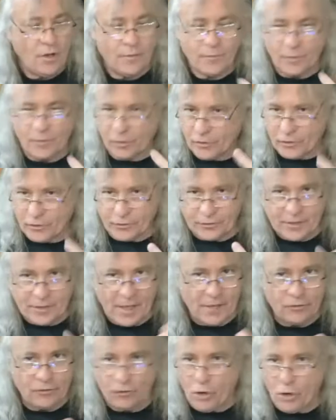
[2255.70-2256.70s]
little
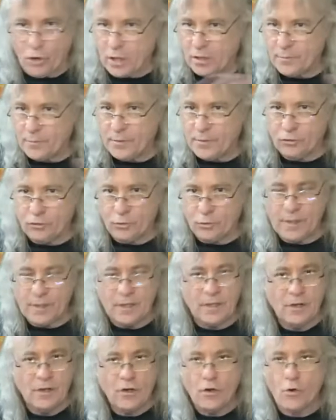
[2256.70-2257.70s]
stage, and all in between,
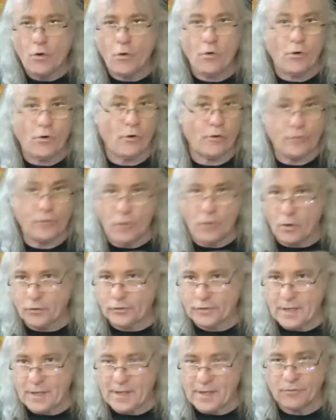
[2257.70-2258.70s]
or no
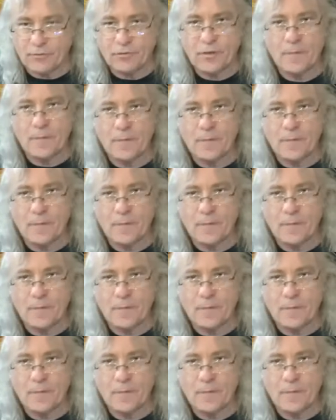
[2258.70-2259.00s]
stage.